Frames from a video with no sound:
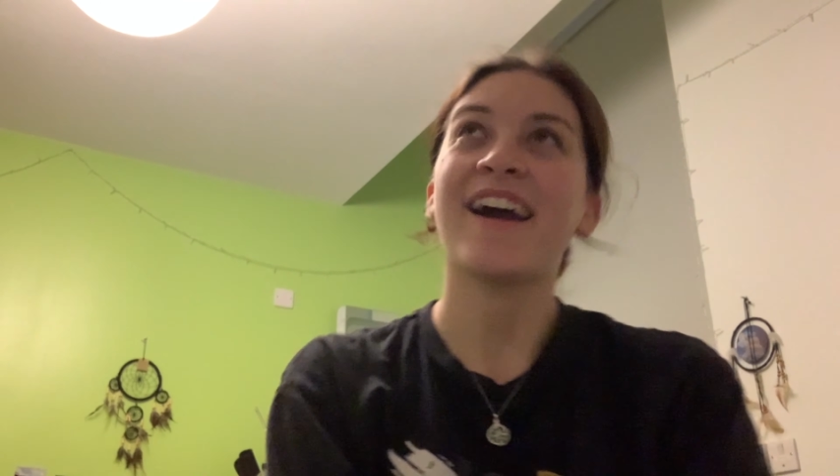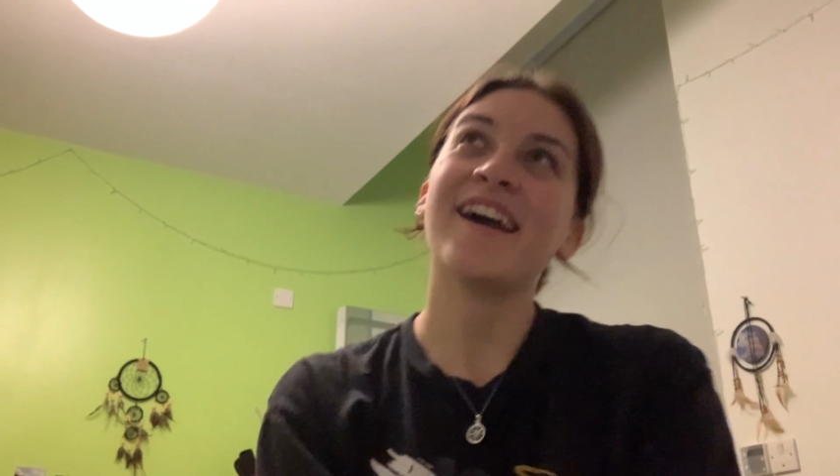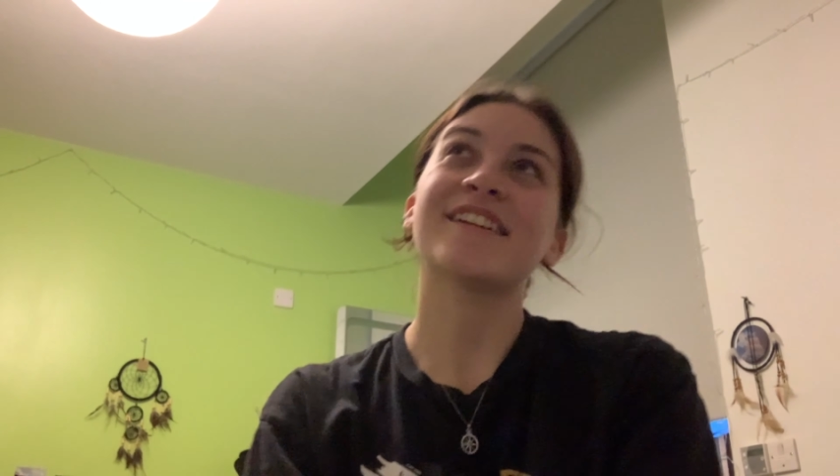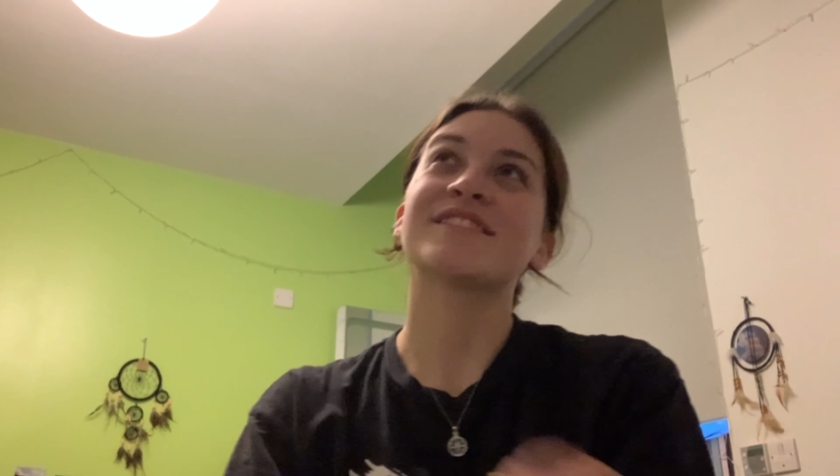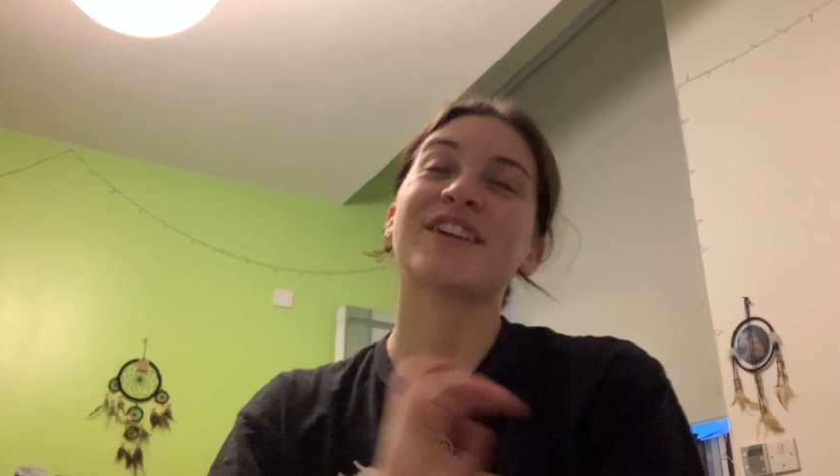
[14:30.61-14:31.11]

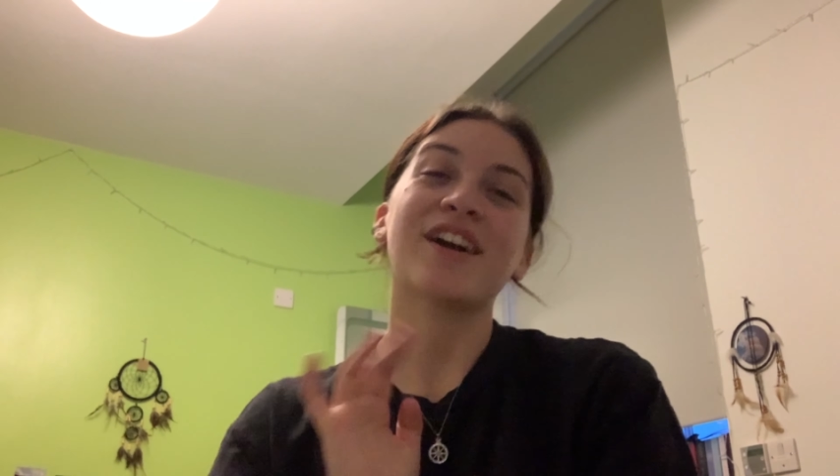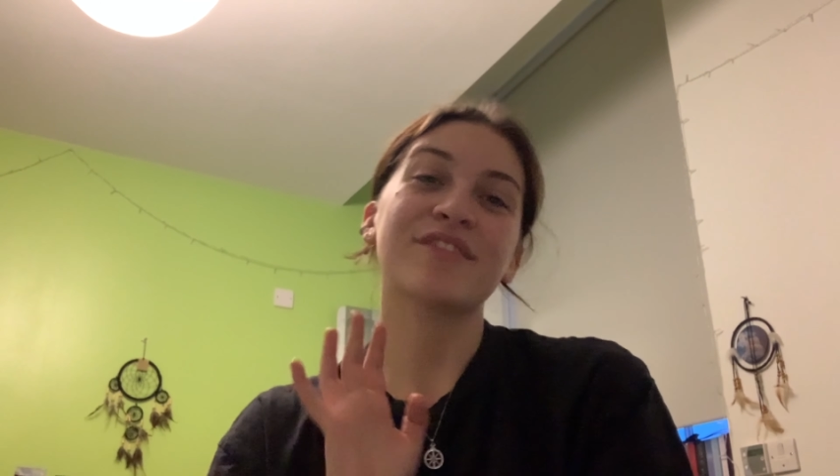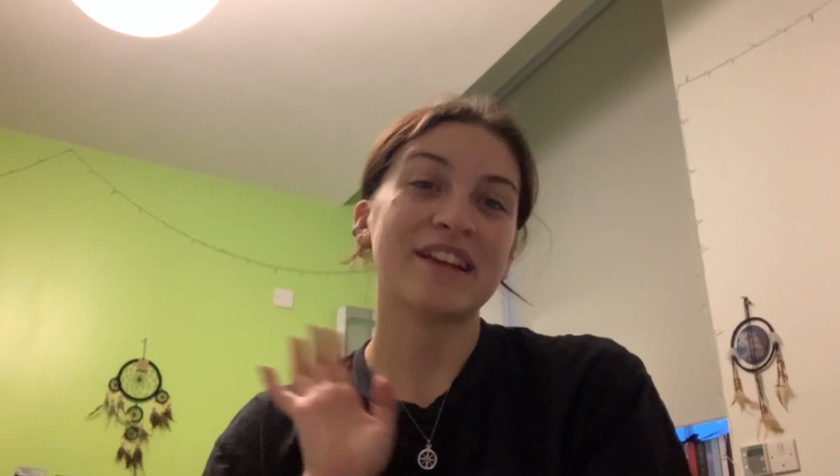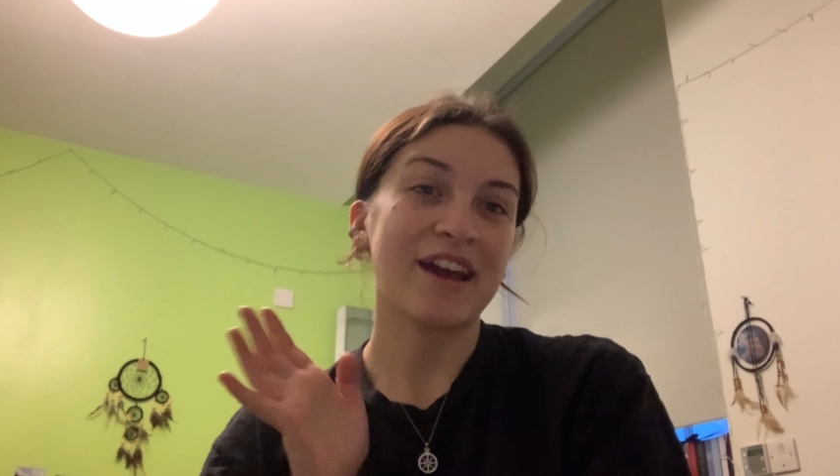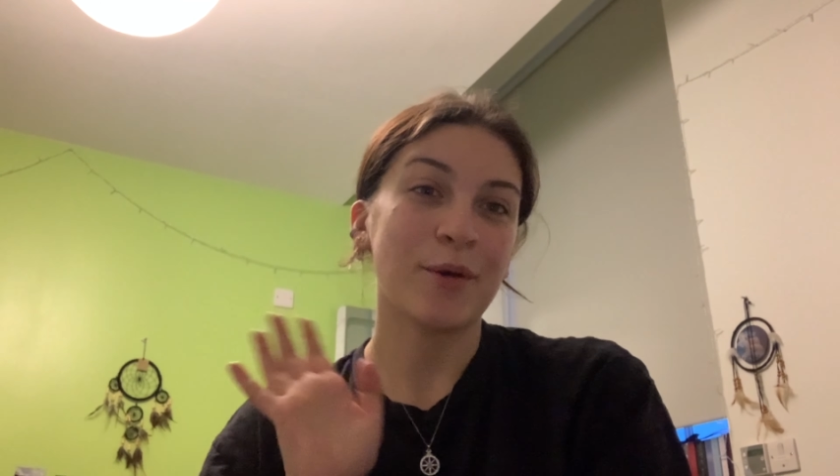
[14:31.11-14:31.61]
and you can't
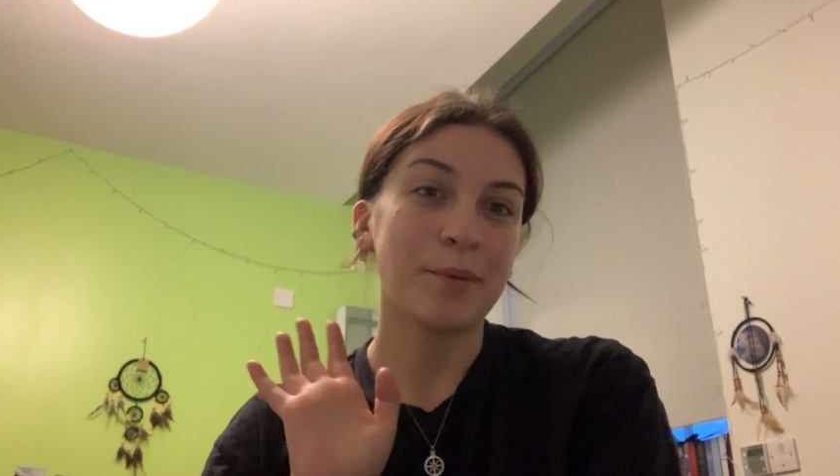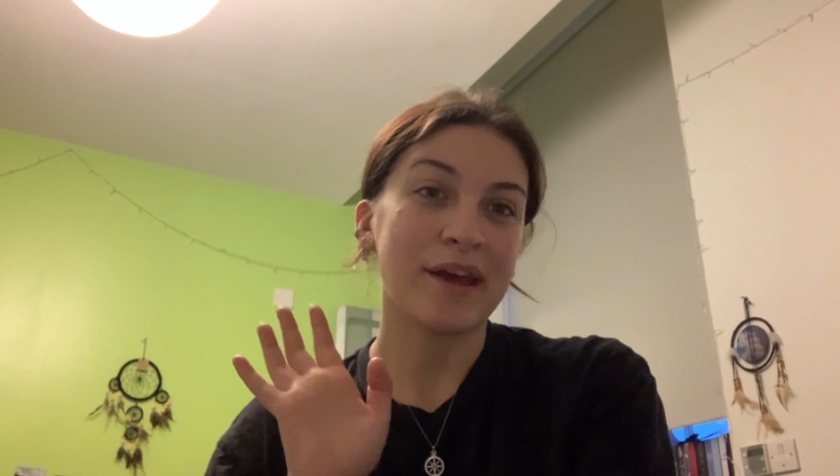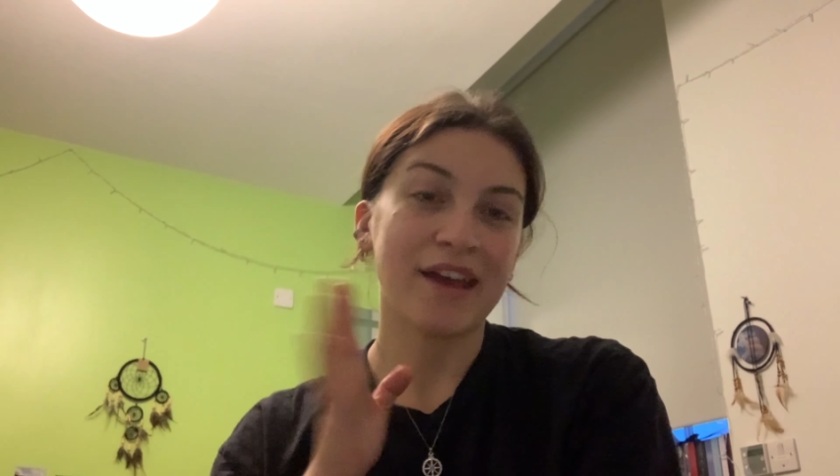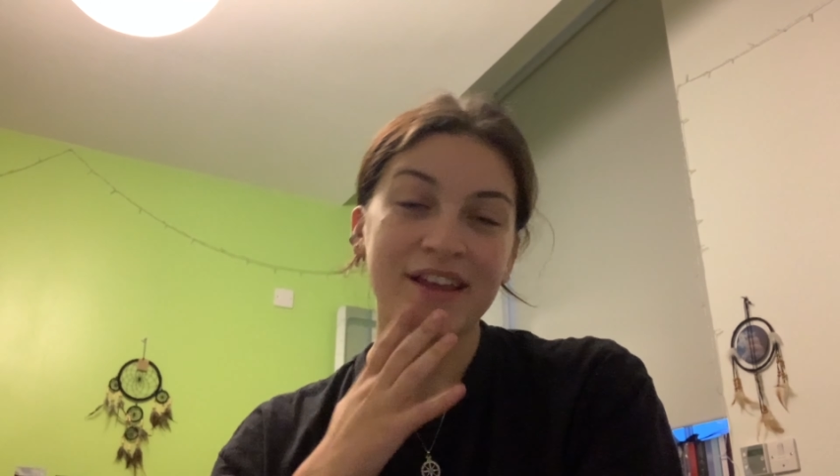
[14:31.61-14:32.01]
really help it.